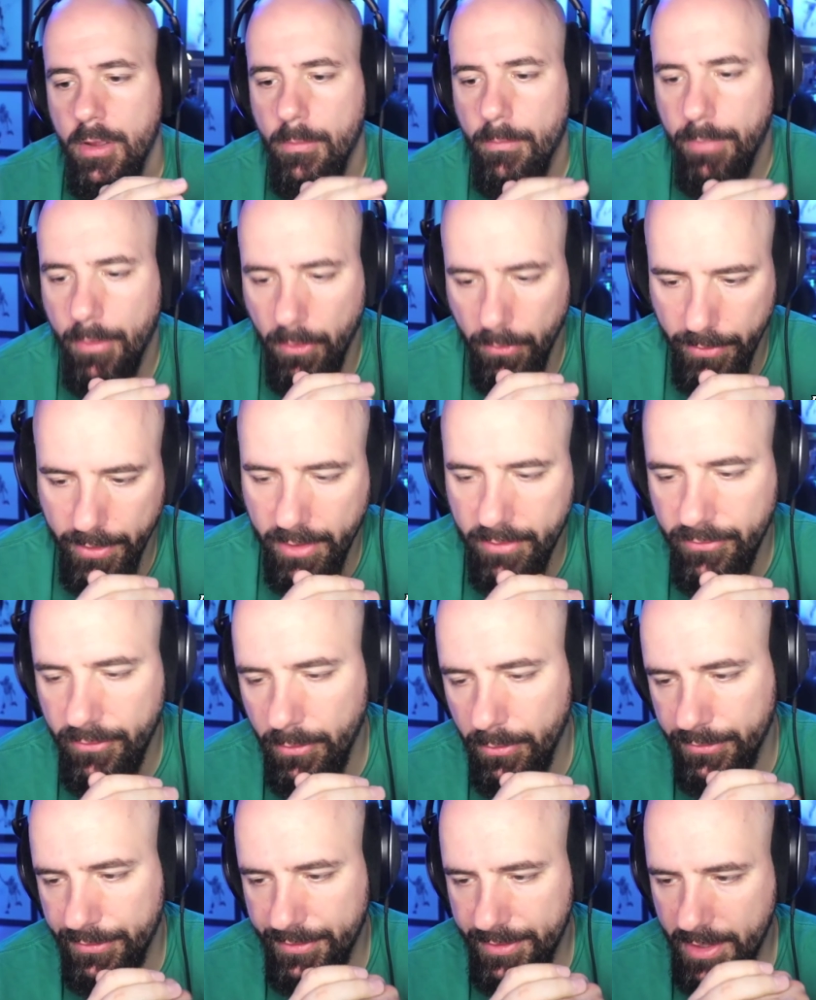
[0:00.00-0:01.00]
Bro, Nick
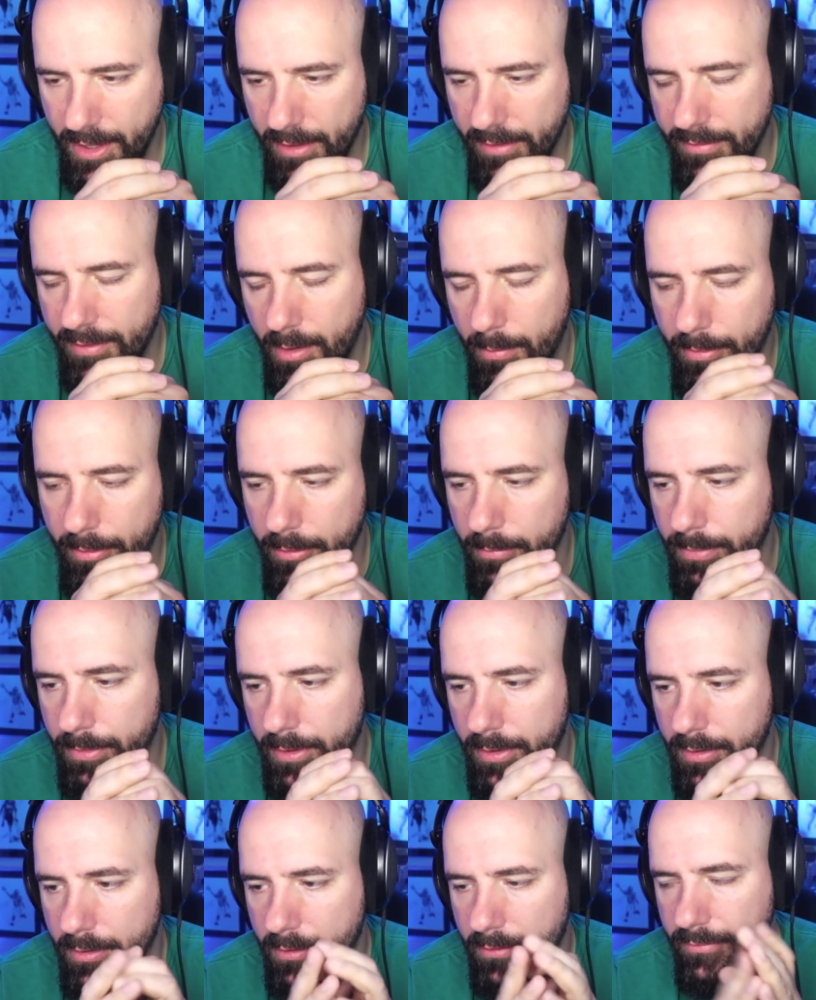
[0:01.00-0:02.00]
Foles is not a top 100
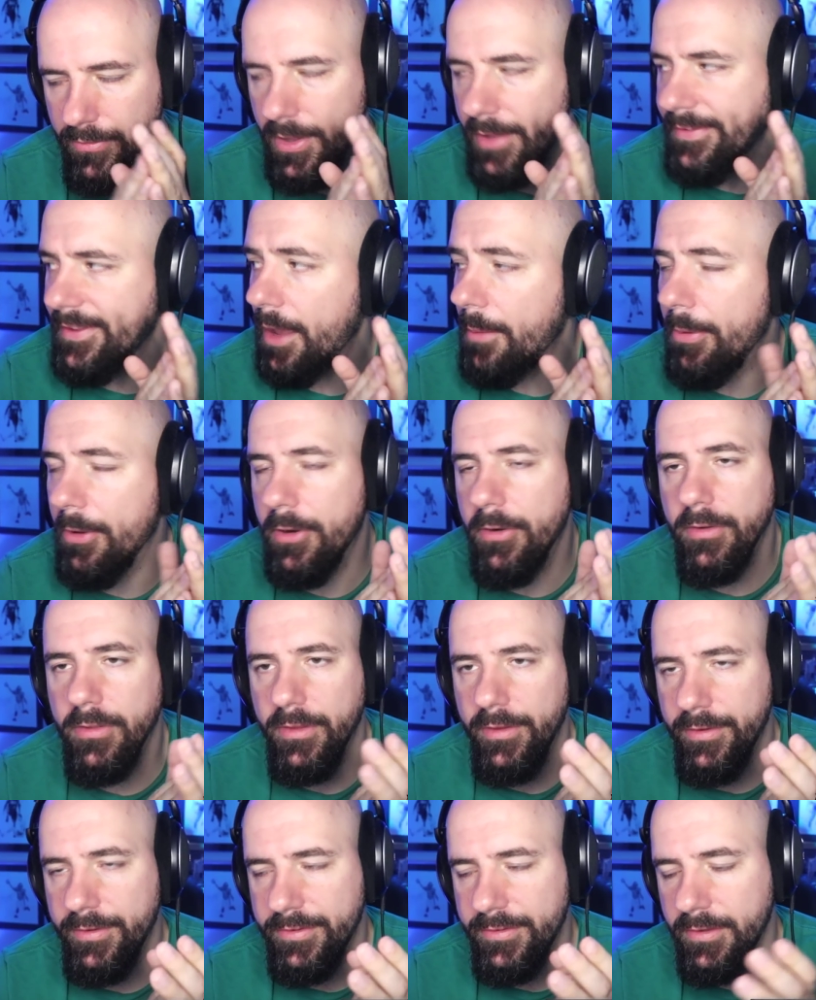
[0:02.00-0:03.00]
player. enough. that top 100
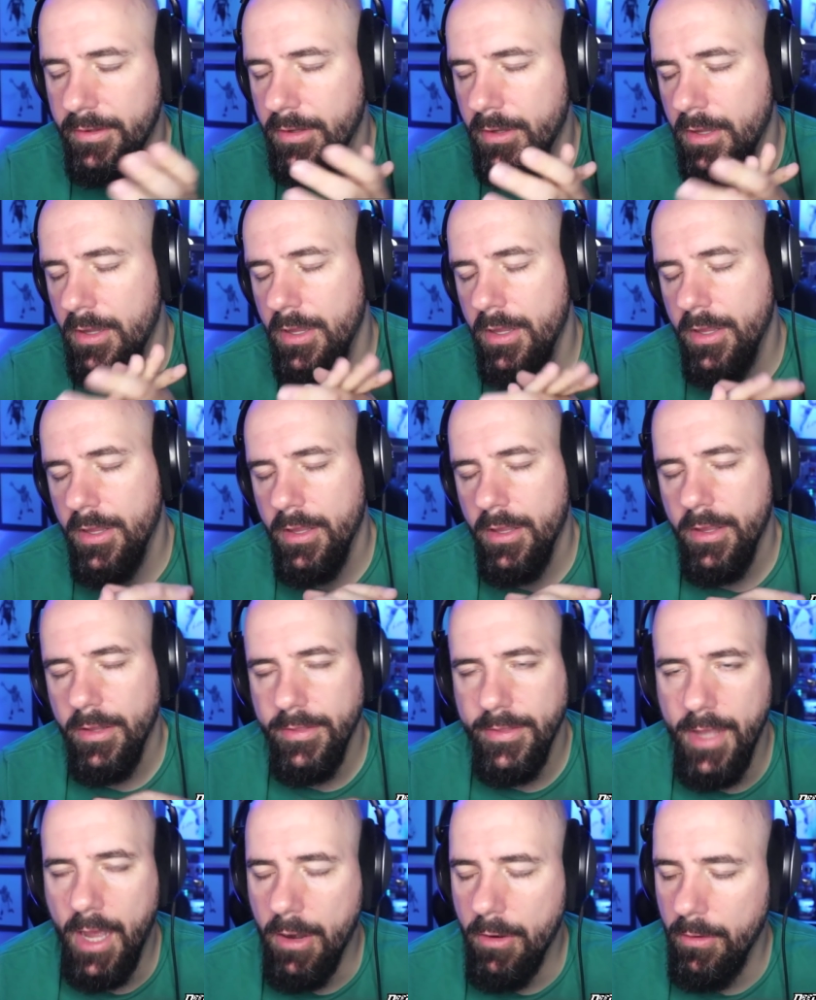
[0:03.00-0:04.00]
list
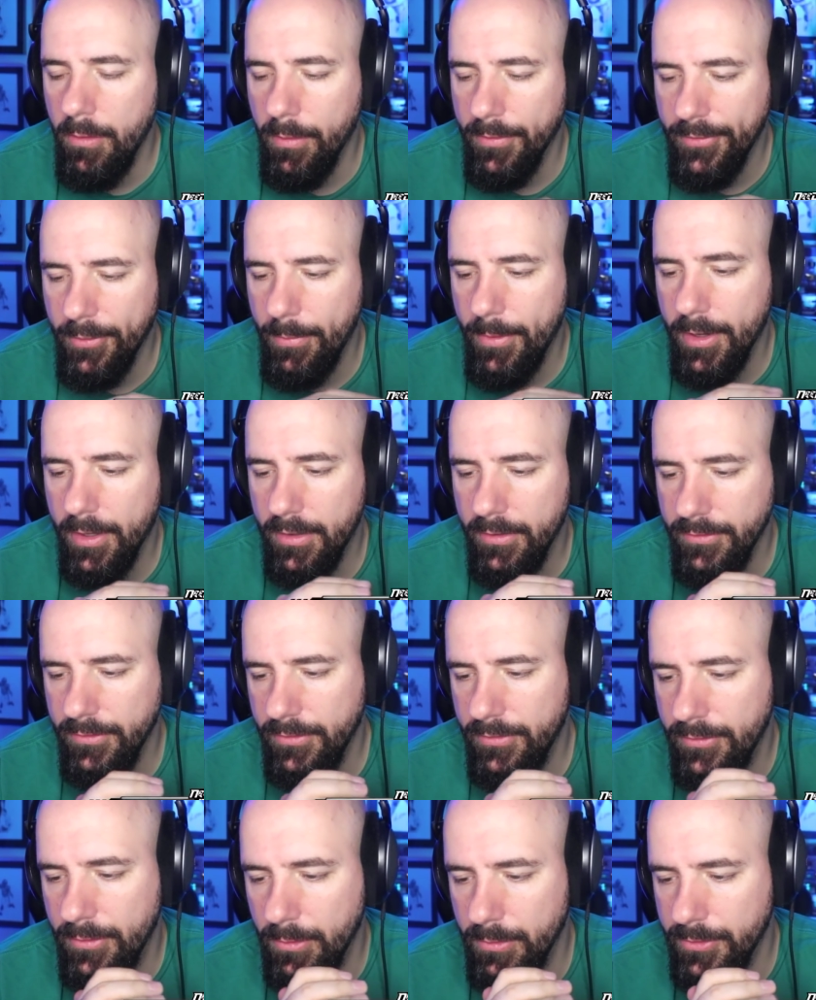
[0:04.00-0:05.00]
I don't even want to talk about it because
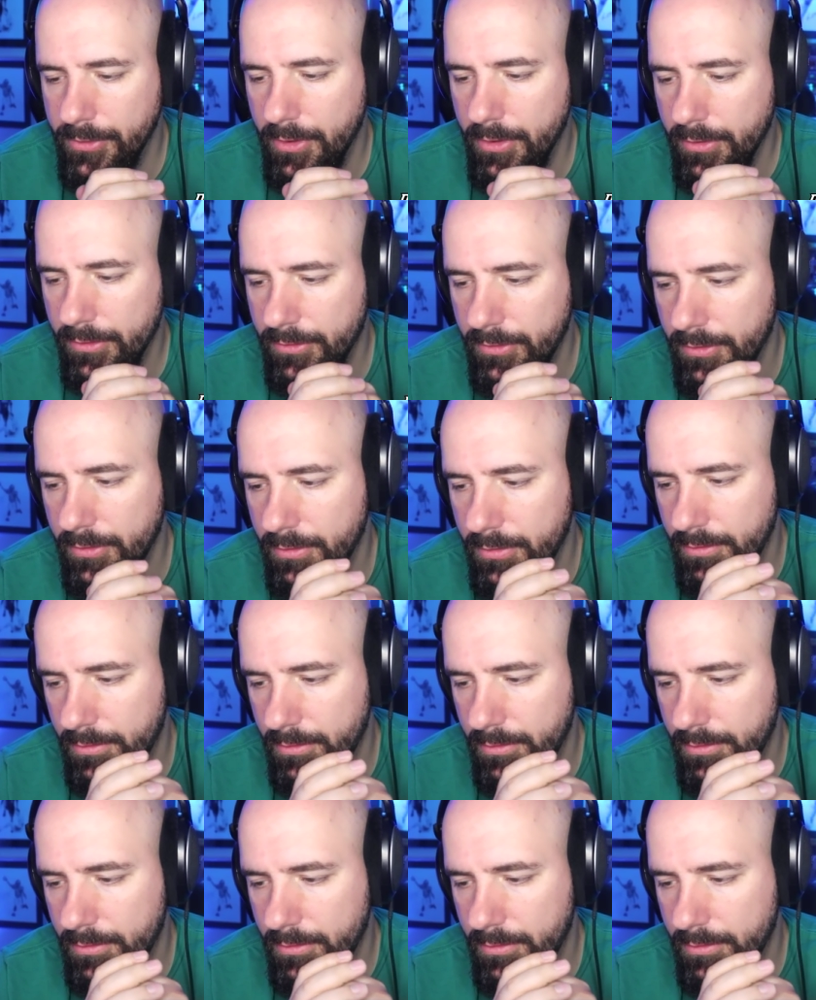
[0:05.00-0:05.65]
it's so dog shit.